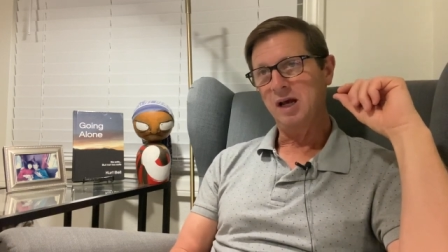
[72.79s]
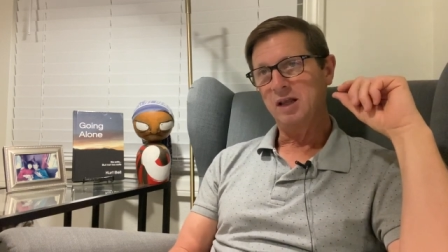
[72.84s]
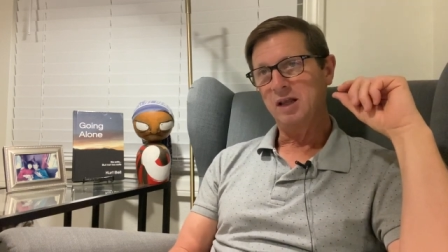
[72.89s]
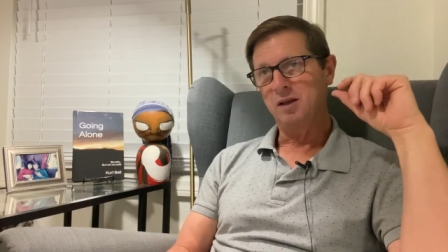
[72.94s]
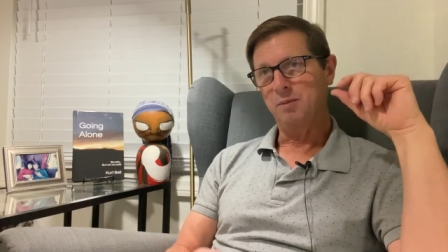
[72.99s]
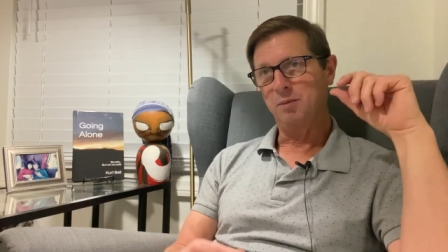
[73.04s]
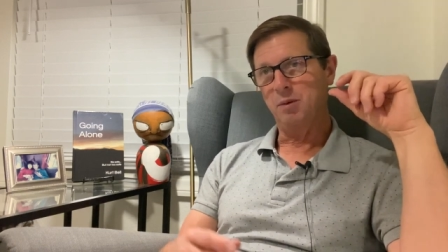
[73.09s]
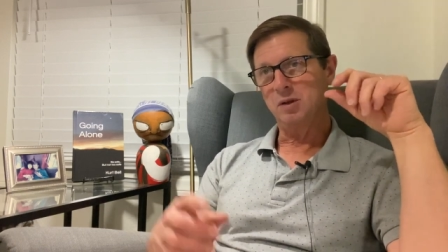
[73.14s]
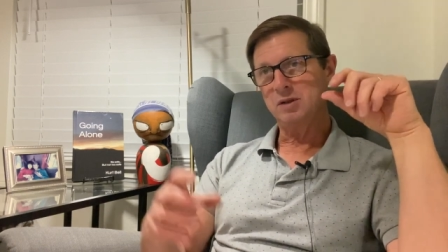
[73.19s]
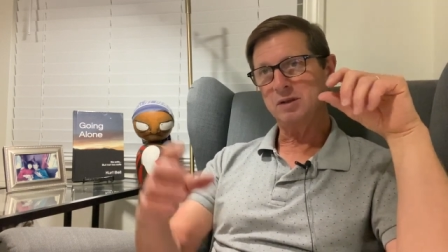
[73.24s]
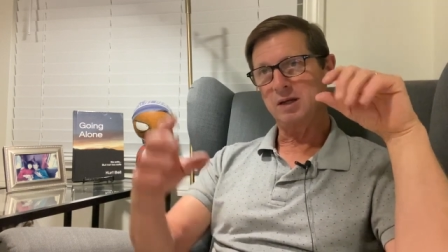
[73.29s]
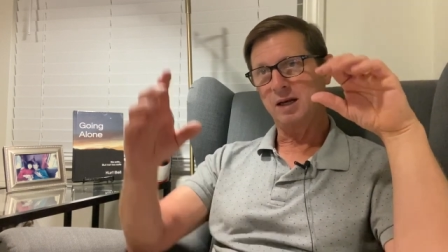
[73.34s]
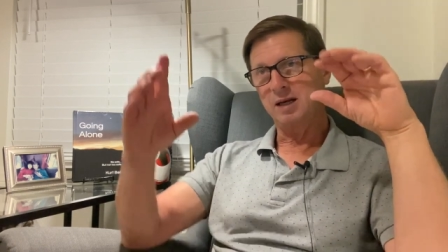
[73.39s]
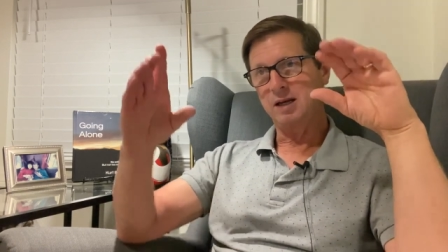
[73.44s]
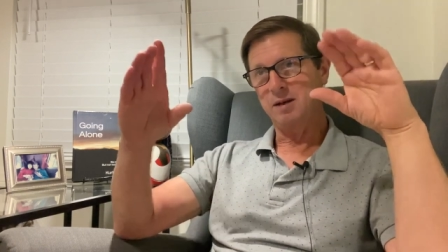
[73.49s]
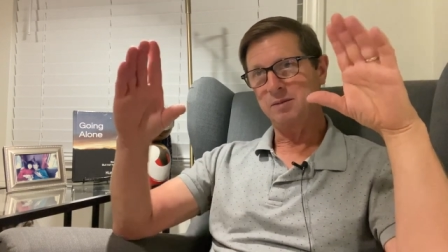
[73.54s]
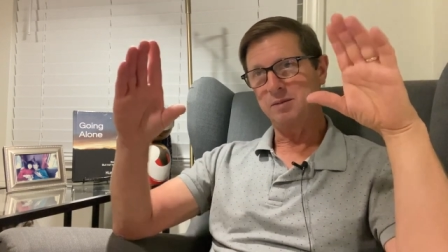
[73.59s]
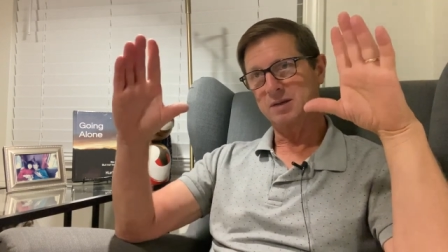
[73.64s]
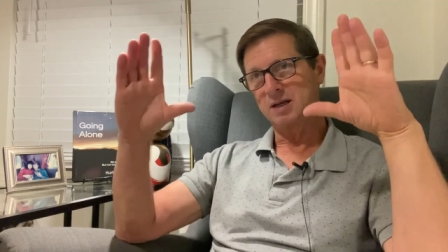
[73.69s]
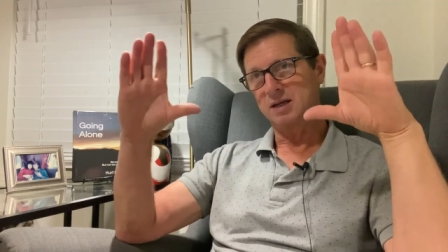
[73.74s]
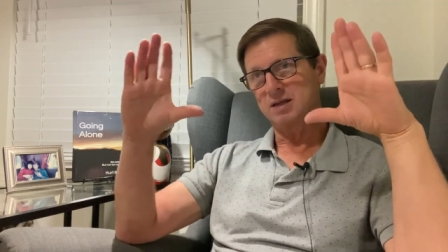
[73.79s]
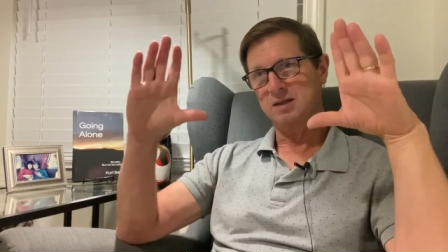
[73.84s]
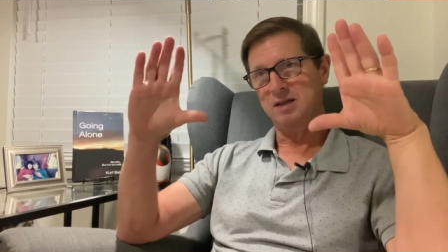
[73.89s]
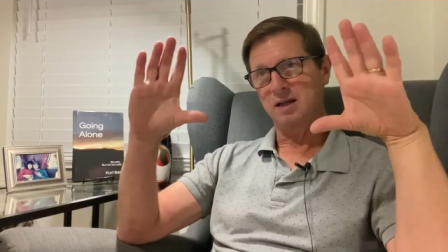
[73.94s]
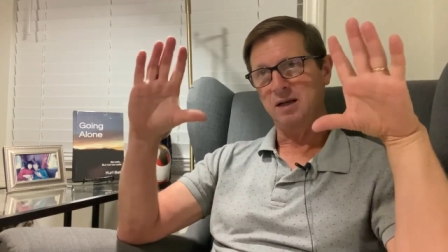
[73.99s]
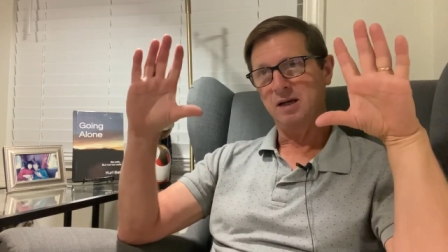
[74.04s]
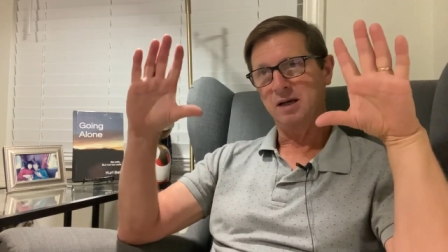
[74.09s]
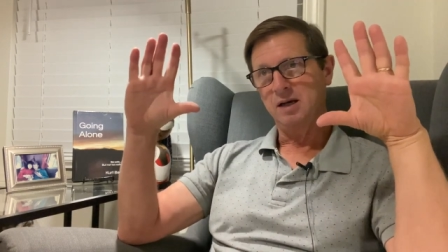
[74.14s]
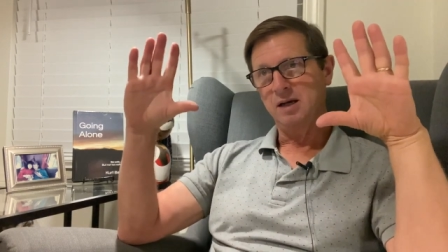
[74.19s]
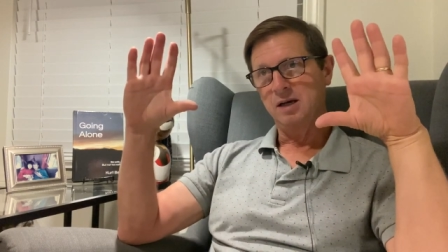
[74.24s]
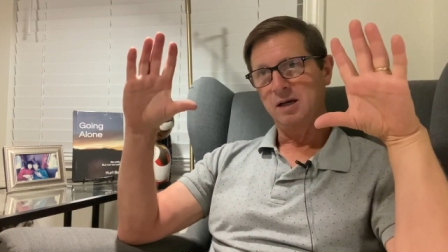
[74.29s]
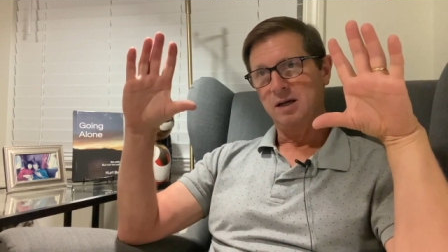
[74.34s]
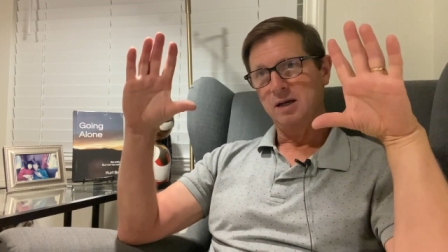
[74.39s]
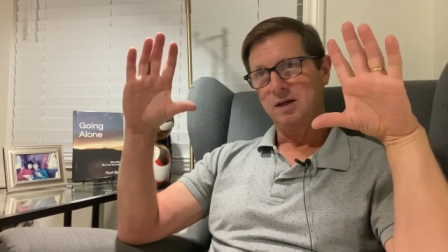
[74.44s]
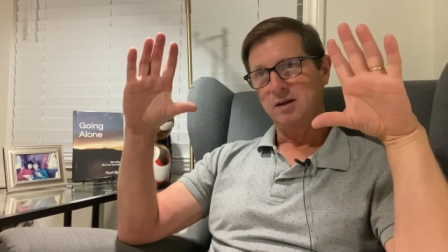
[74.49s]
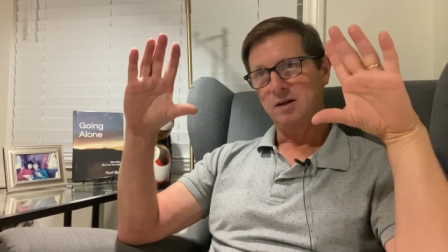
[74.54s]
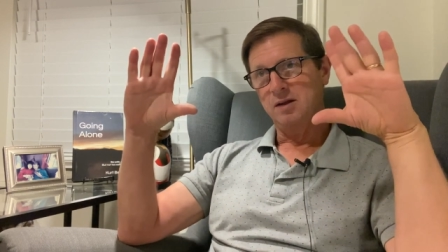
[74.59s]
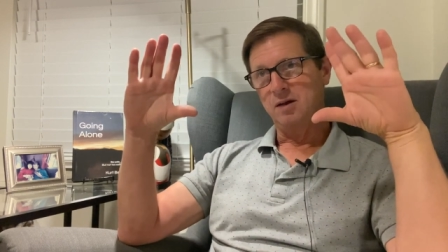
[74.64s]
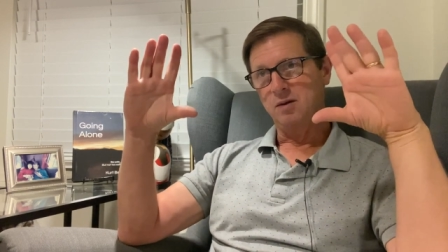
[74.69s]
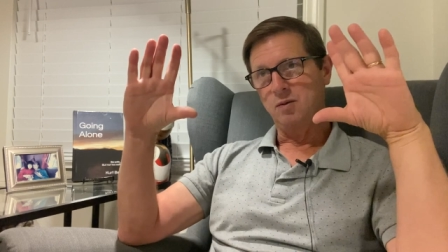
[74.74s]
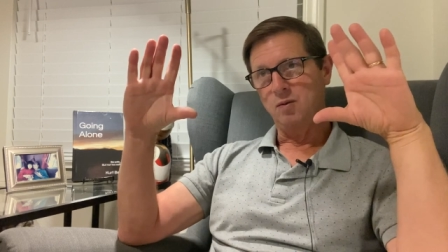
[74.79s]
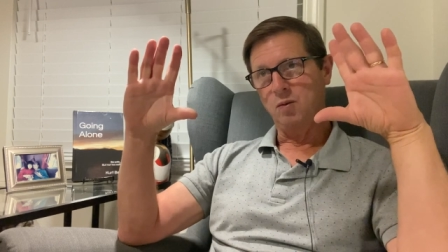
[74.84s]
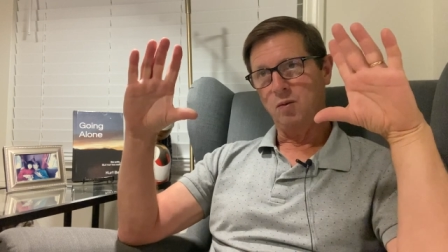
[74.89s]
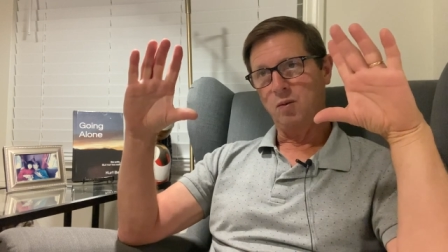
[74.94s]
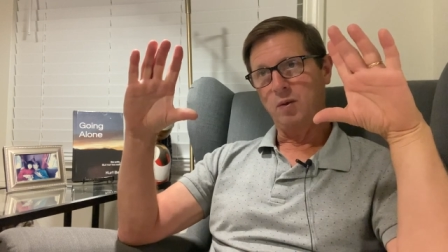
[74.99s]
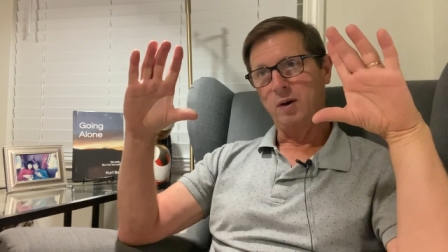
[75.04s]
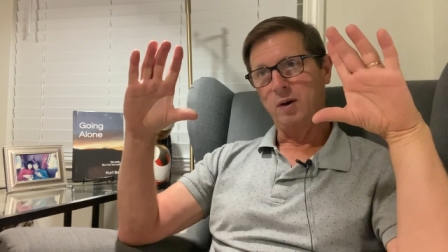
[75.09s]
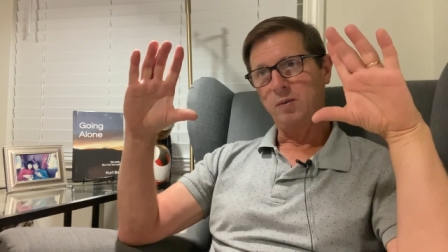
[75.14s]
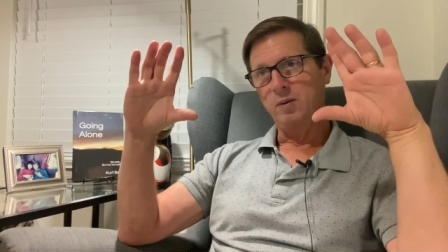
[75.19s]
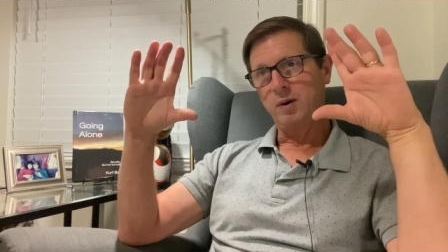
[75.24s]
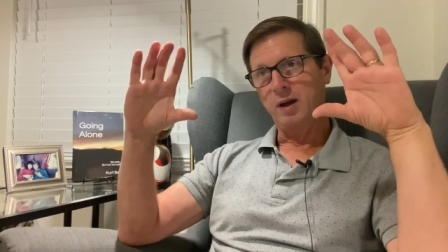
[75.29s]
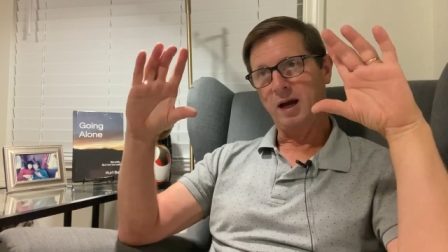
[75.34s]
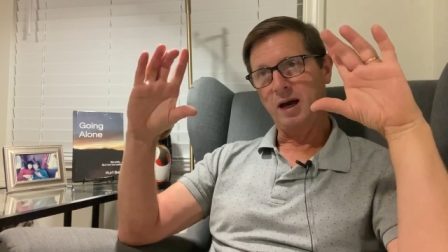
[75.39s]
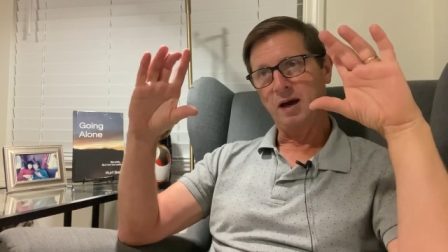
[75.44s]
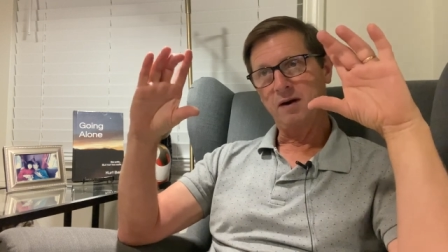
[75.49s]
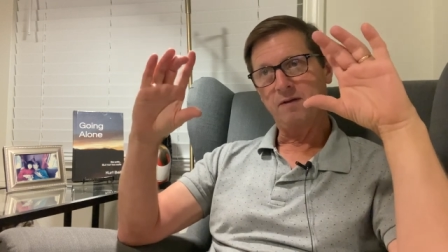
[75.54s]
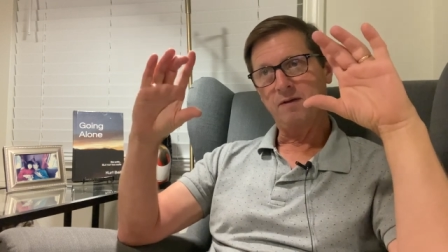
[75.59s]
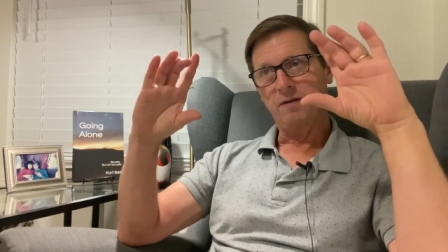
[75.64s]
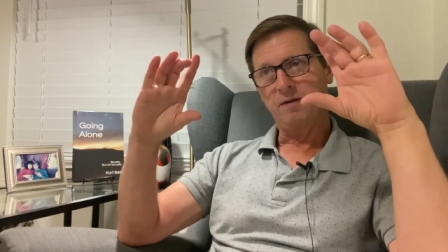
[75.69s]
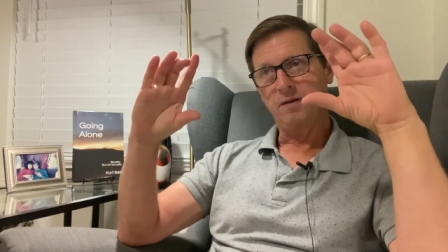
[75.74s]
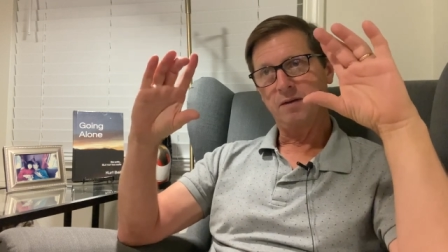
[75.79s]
The bullseye aim says that that when we have,